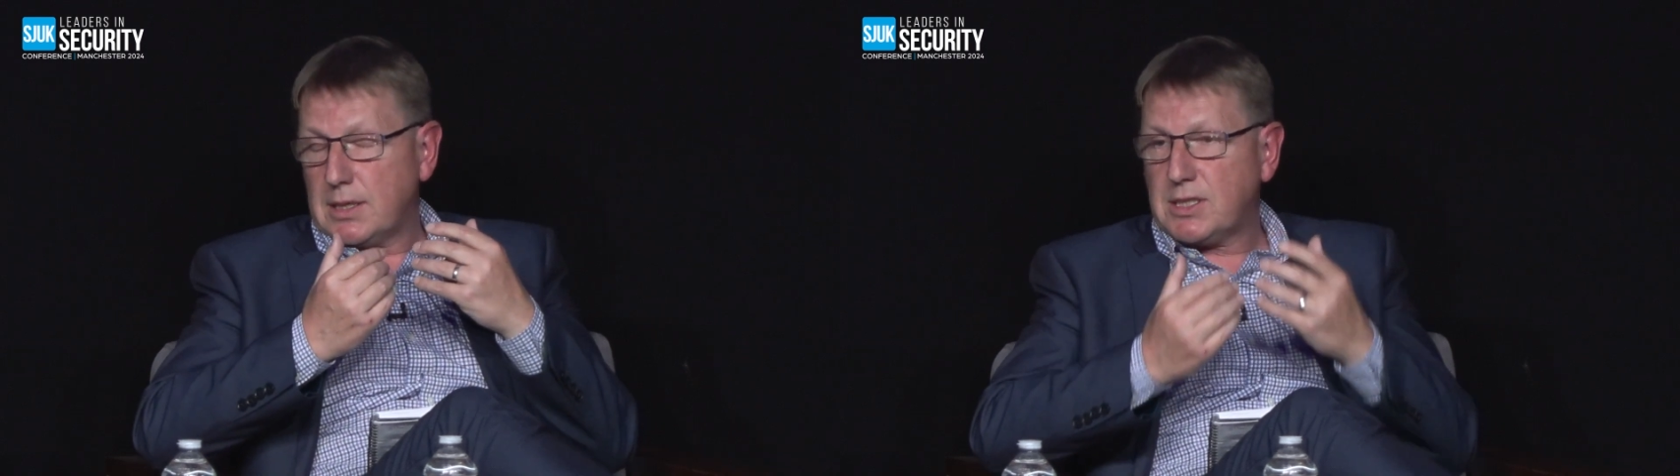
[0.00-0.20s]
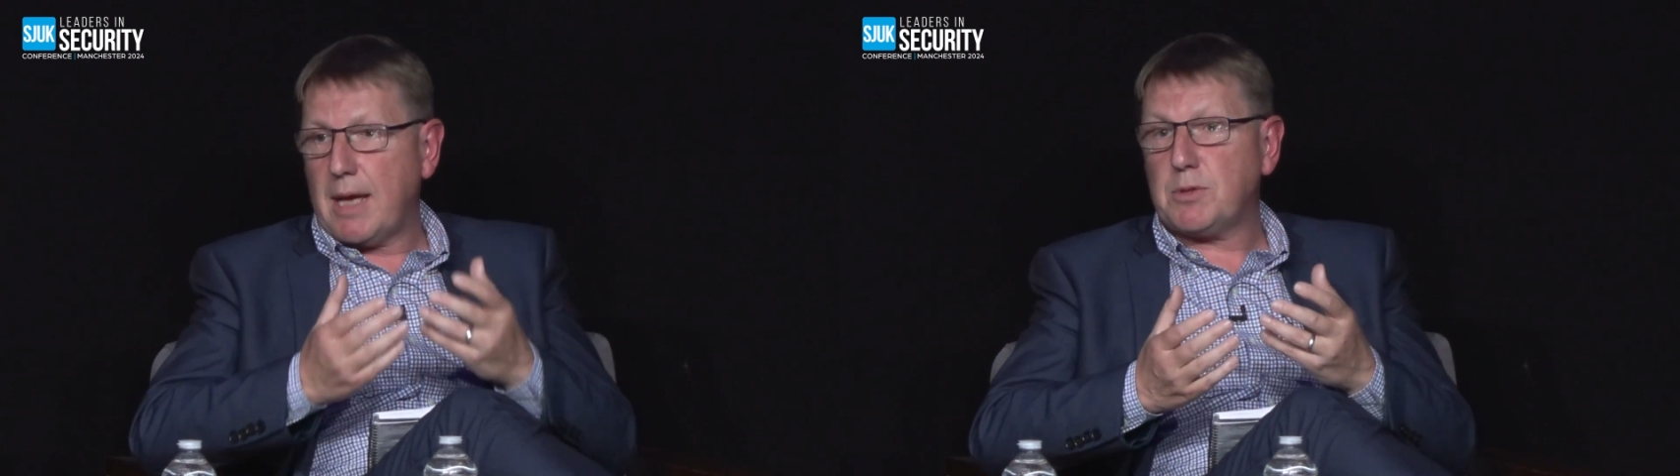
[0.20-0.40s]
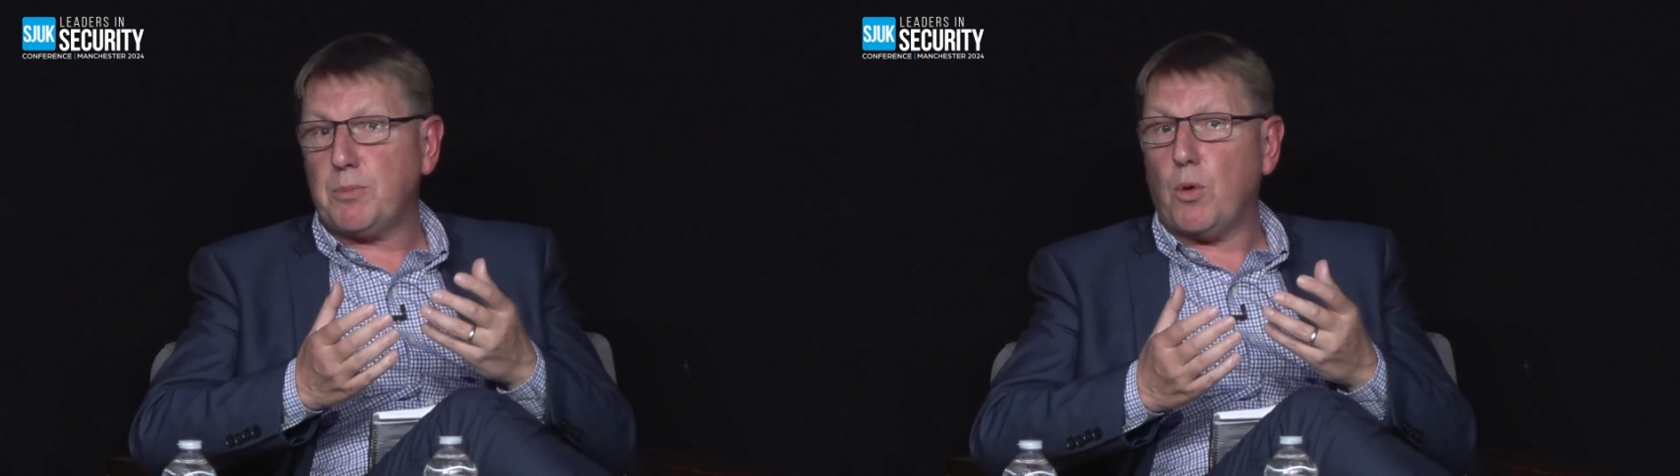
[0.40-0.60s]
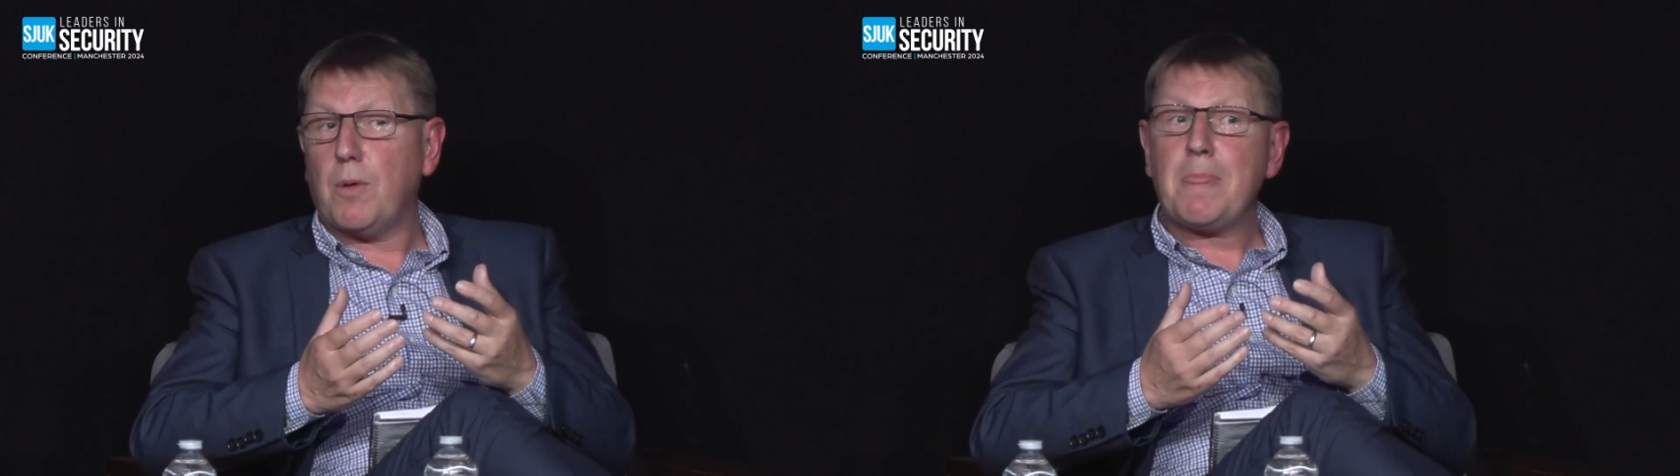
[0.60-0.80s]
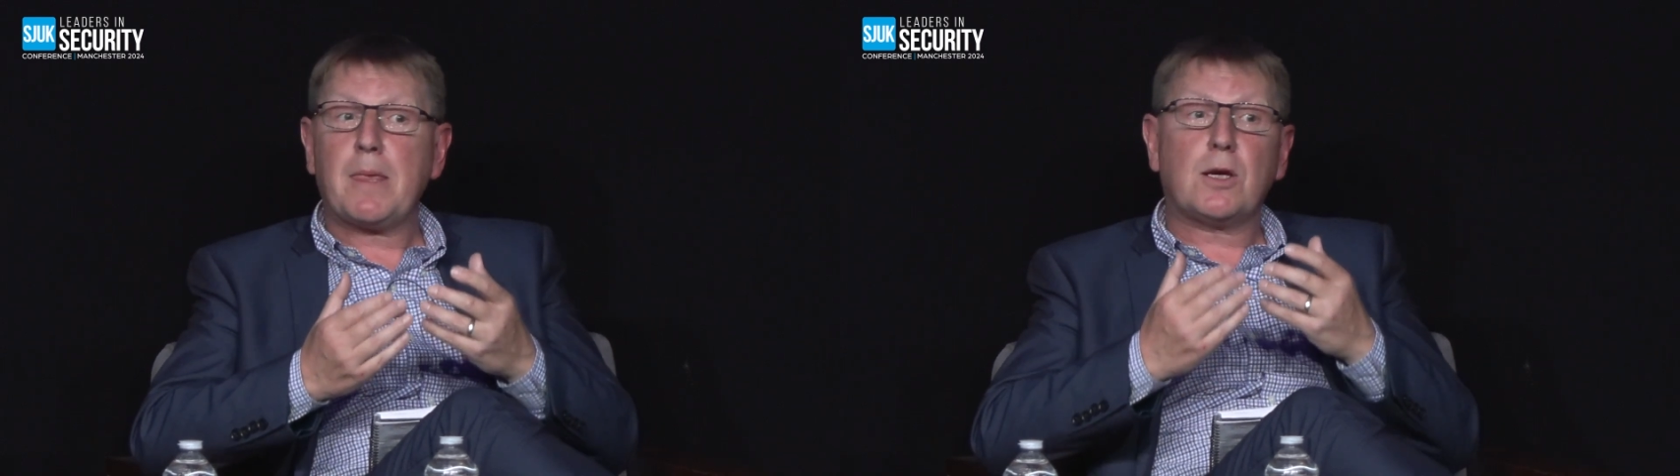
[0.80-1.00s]
acceptable.
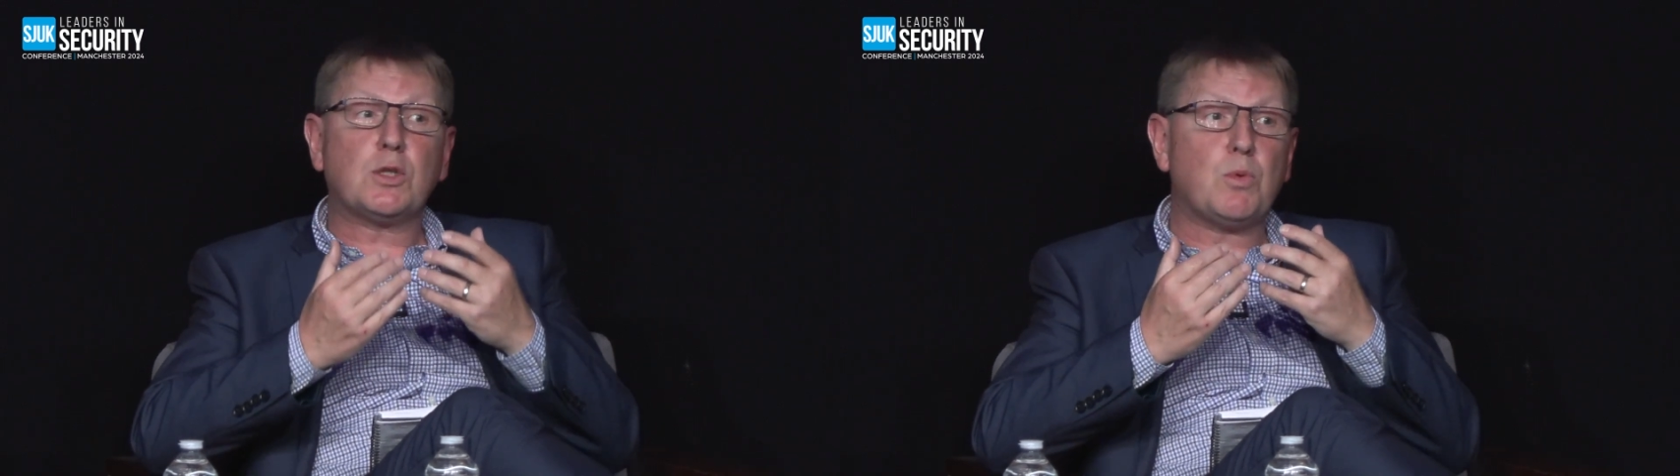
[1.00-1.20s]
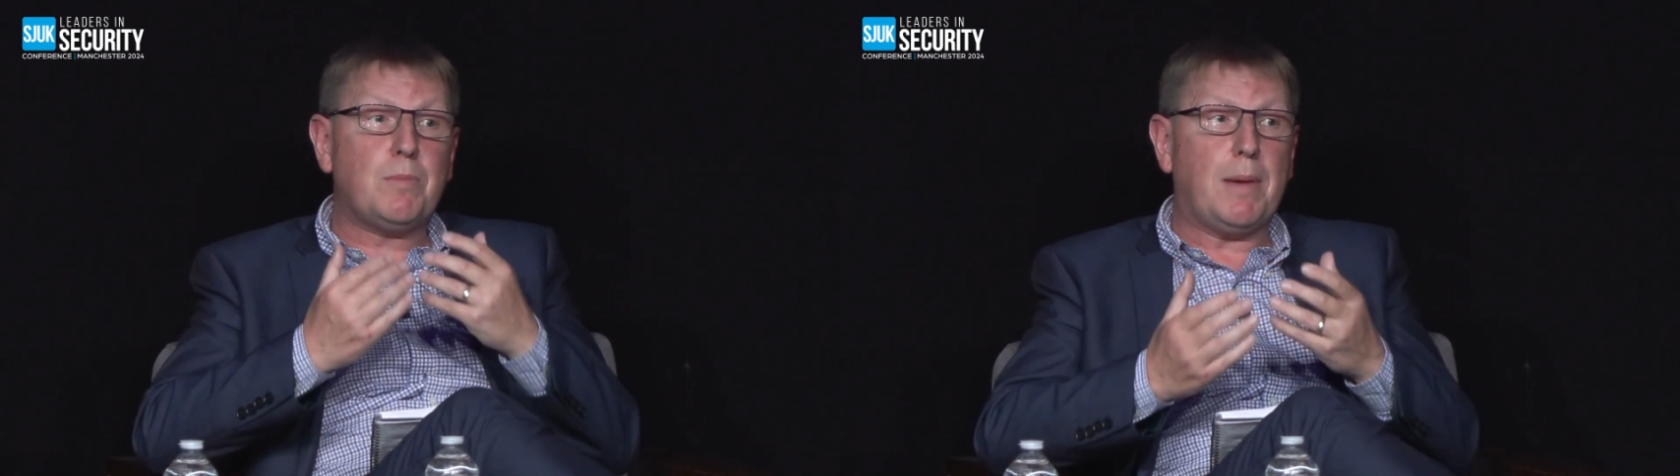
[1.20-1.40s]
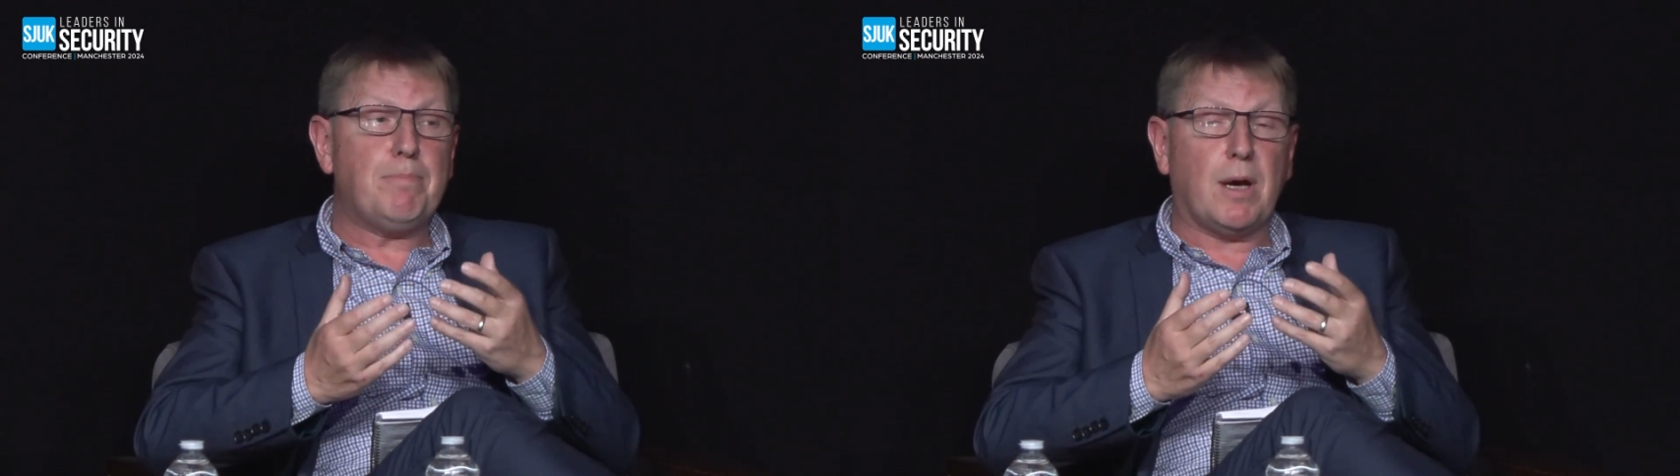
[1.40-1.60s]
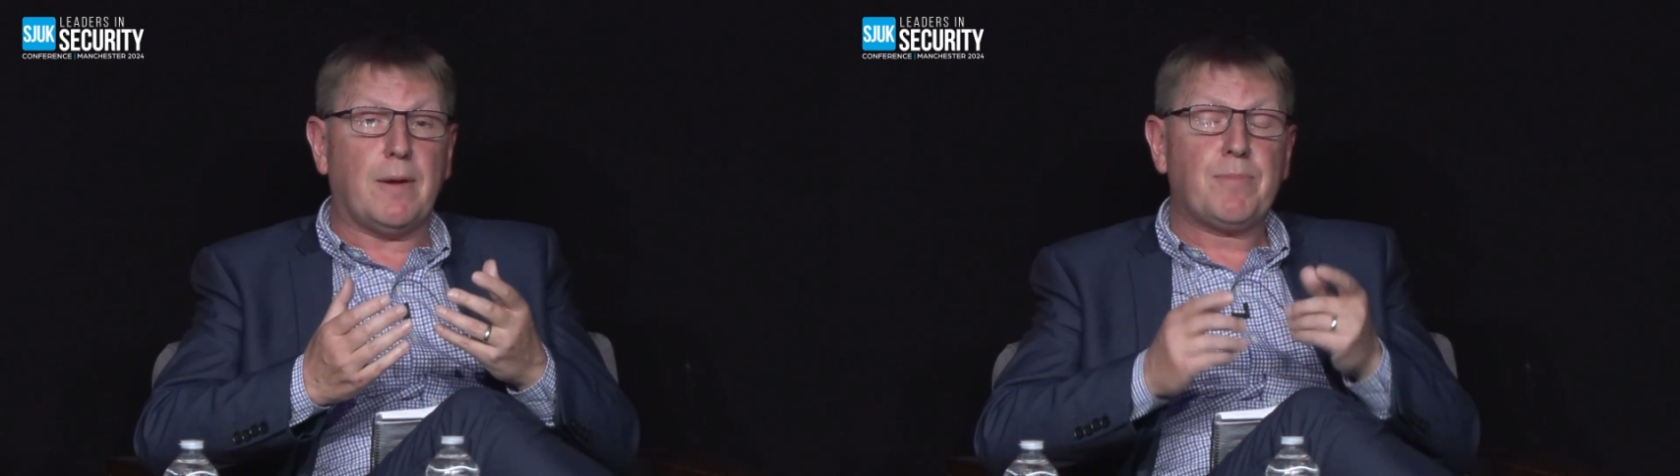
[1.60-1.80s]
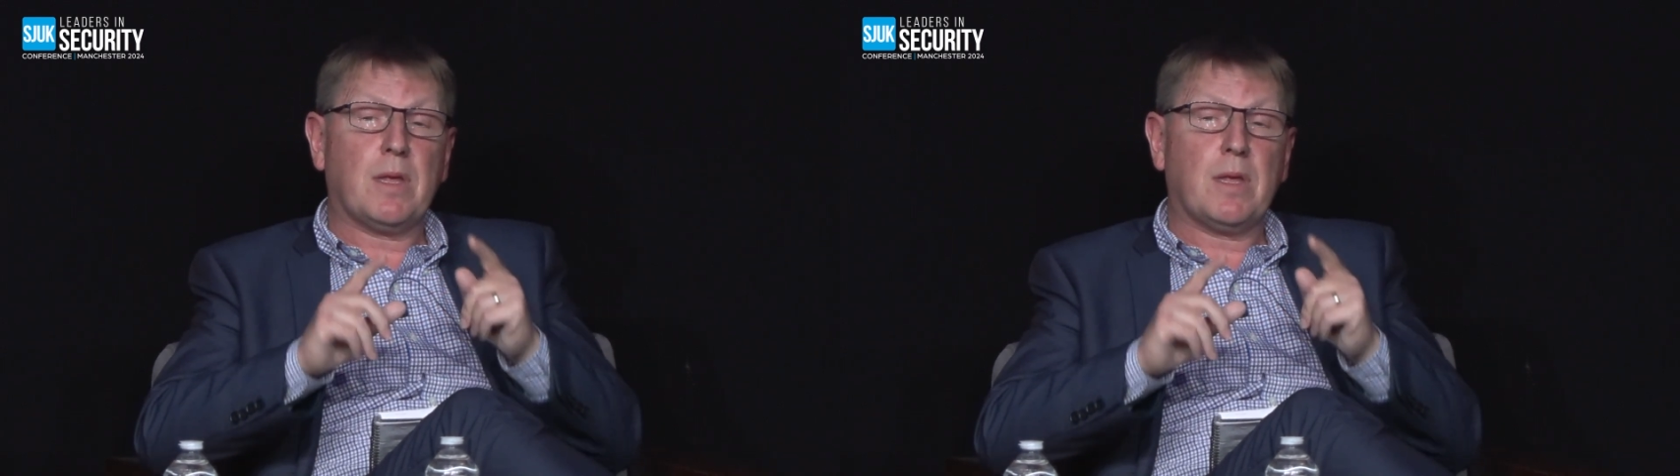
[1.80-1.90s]
Because remember,